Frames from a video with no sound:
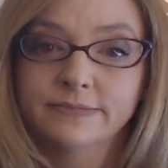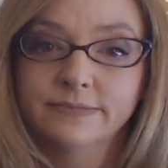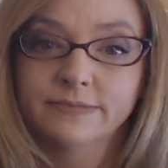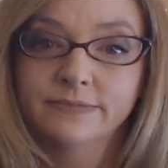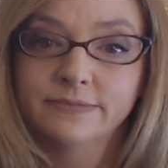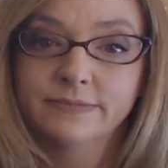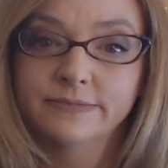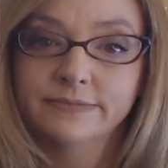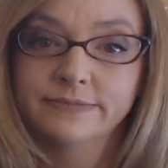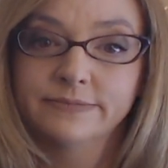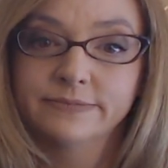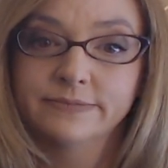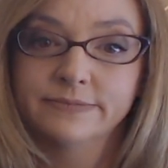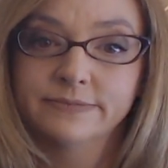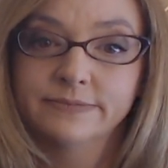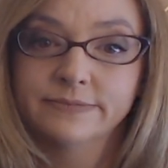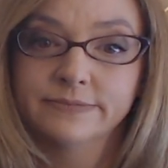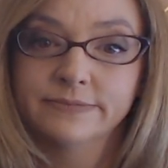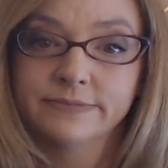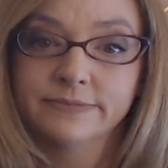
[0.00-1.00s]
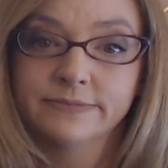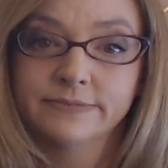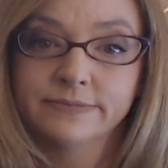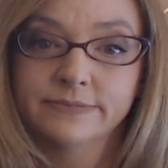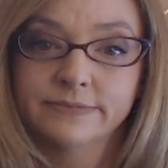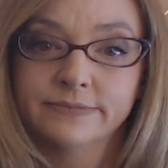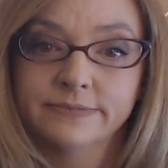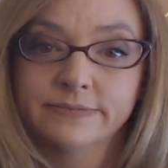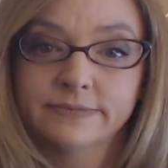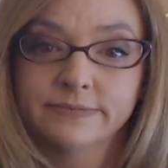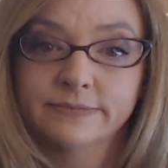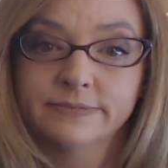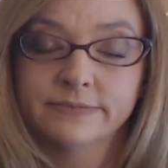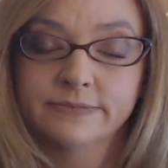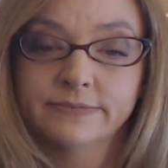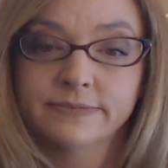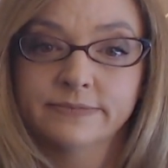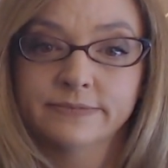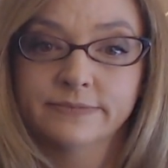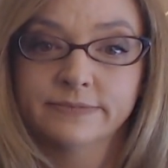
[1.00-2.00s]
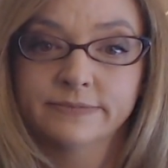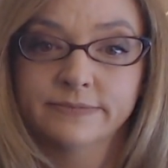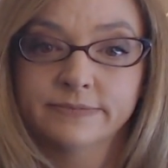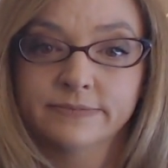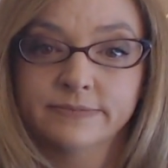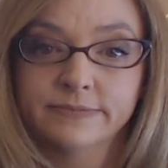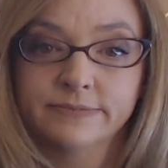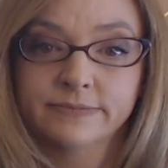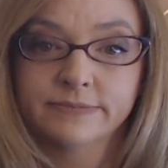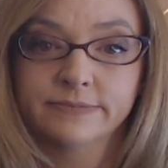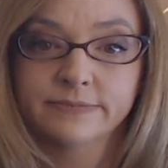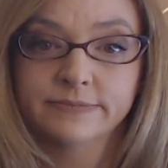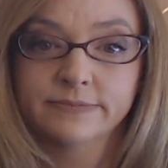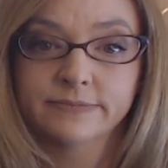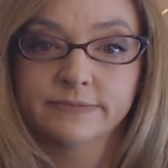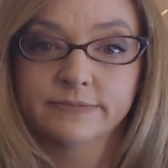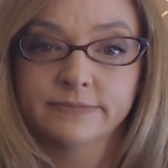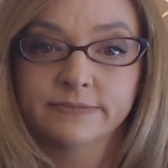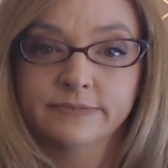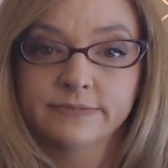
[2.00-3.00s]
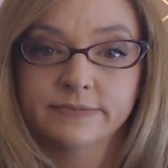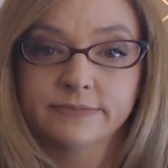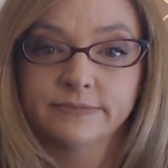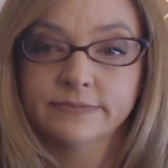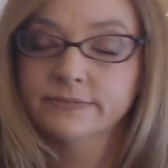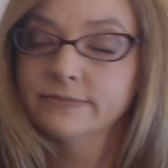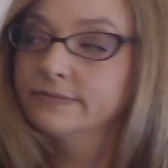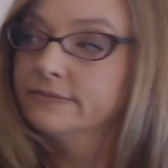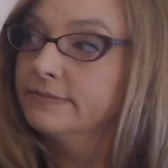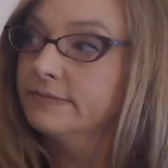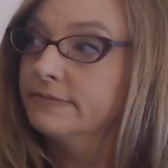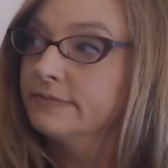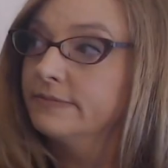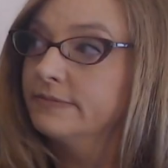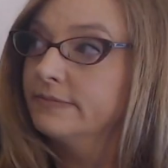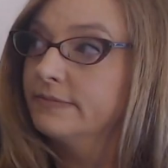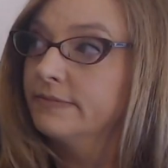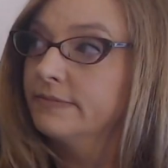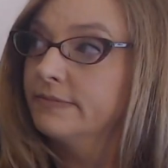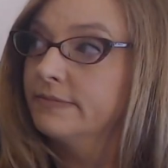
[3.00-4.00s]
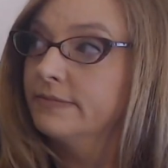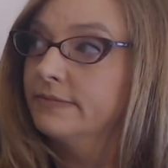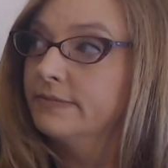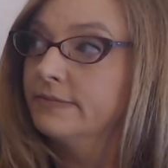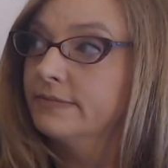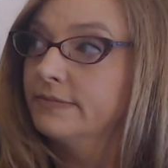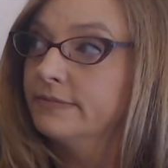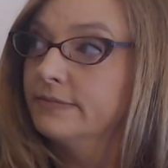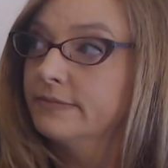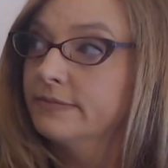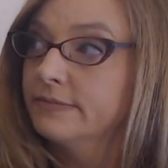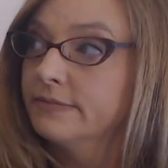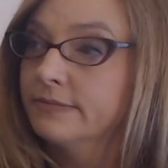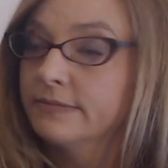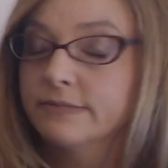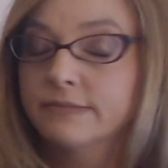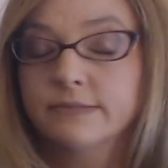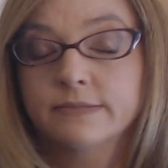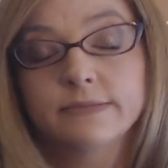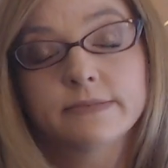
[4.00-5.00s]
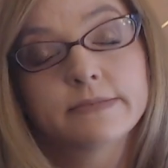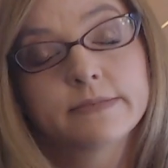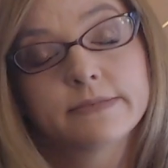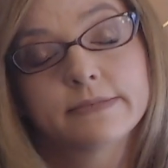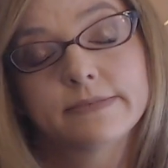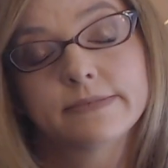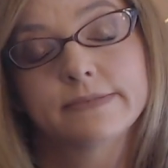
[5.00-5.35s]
This person isn't speaking.